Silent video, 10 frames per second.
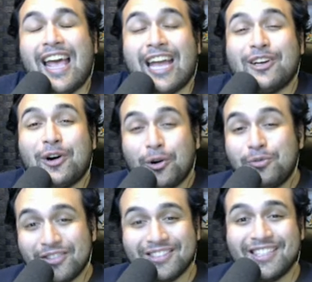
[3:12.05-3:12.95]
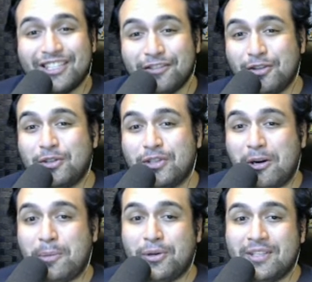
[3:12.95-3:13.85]
and hopefully confuse our
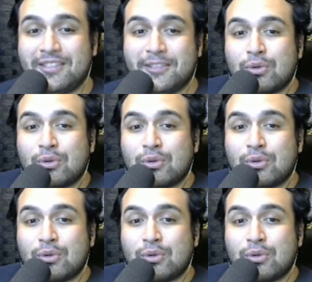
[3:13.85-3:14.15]
opponents.